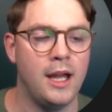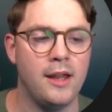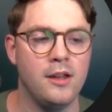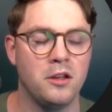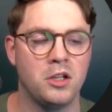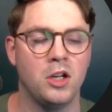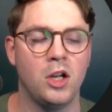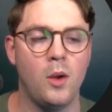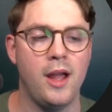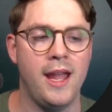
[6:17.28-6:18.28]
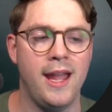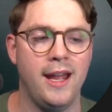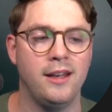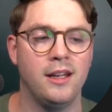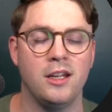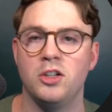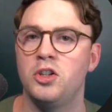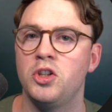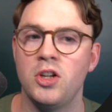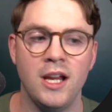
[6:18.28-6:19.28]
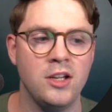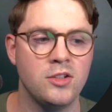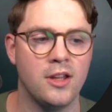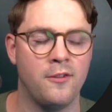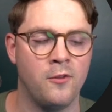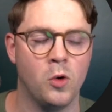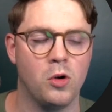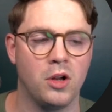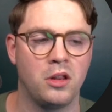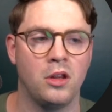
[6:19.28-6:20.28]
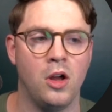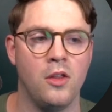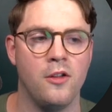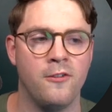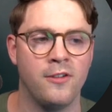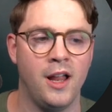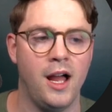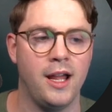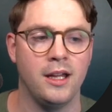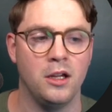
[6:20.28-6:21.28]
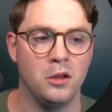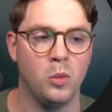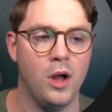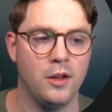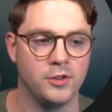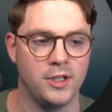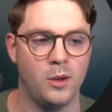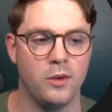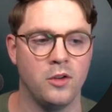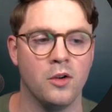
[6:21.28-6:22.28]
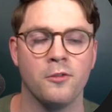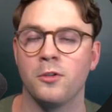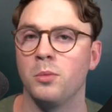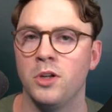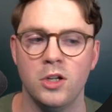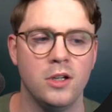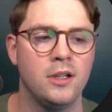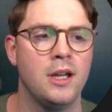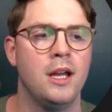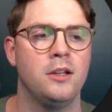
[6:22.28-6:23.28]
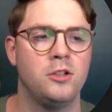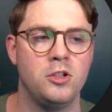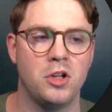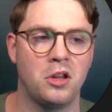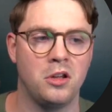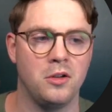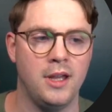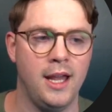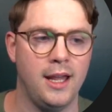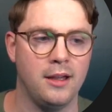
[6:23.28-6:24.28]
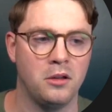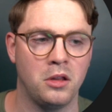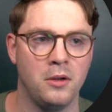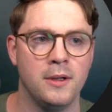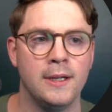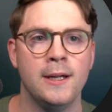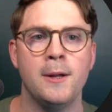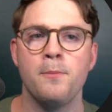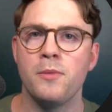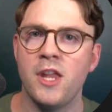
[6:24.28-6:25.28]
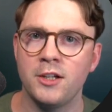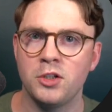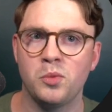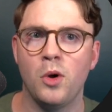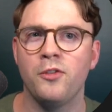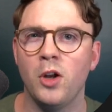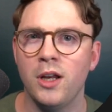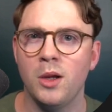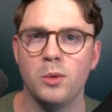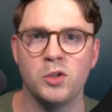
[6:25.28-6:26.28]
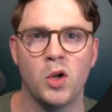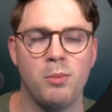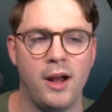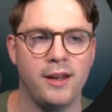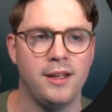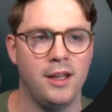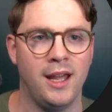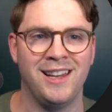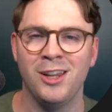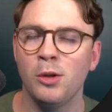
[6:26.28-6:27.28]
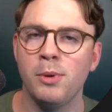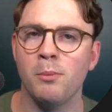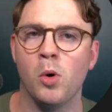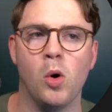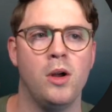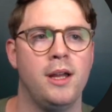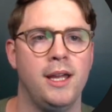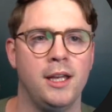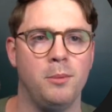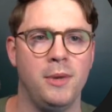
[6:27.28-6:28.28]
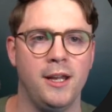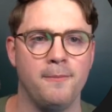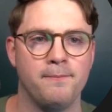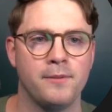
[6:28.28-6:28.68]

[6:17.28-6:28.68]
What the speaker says: And then it's going to go ahead and change that for us on the fly as well. So now we've gone from good to just okay. So that's just worth noting, and we'll talk about it a little bit more in a minute.